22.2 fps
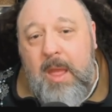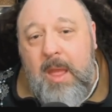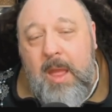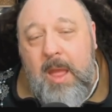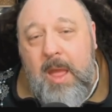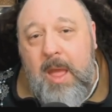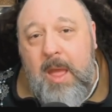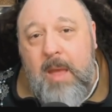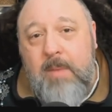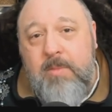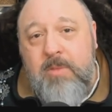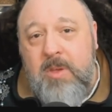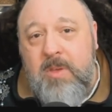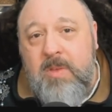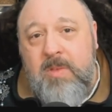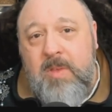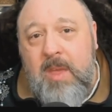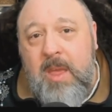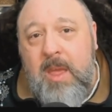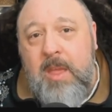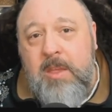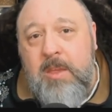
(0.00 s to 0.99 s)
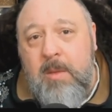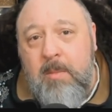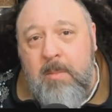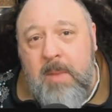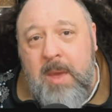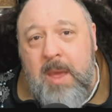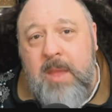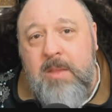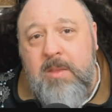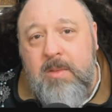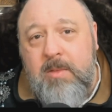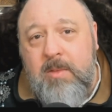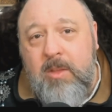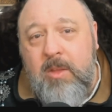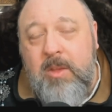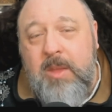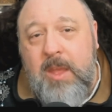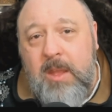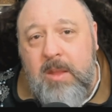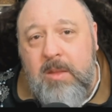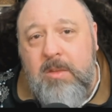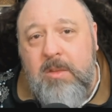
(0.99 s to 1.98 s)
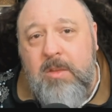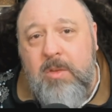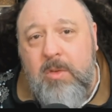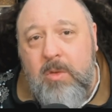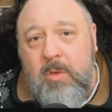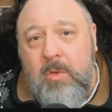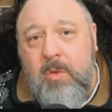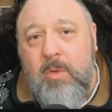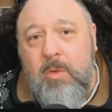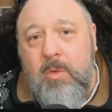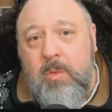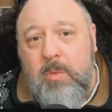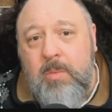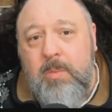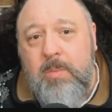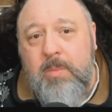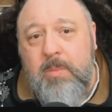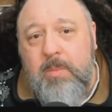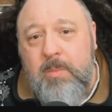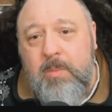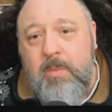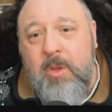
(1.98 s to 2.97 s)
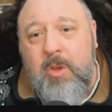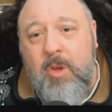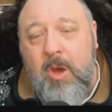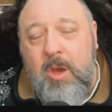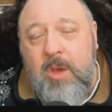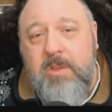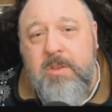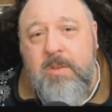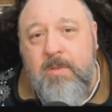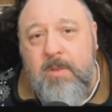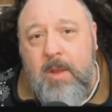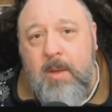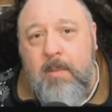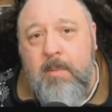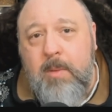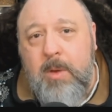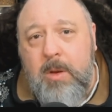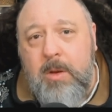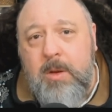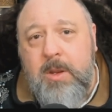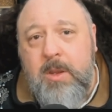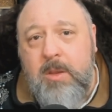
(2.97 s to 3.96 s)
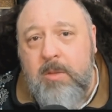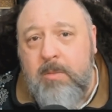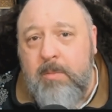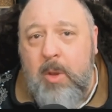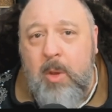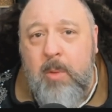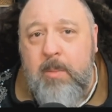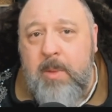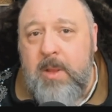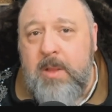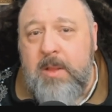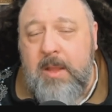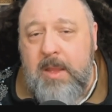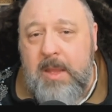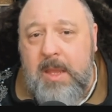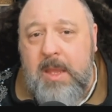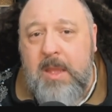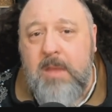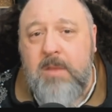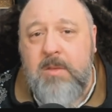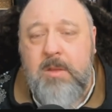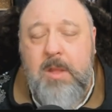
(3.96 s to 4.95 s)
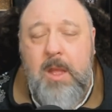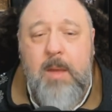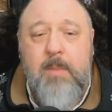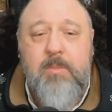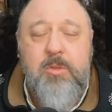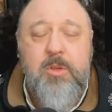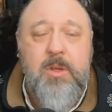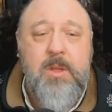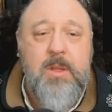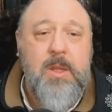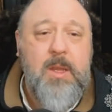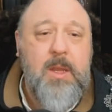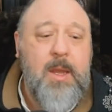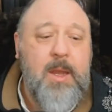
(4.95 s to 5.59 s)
I'm just saying, you might look into the cost of lumber because boat building is an option.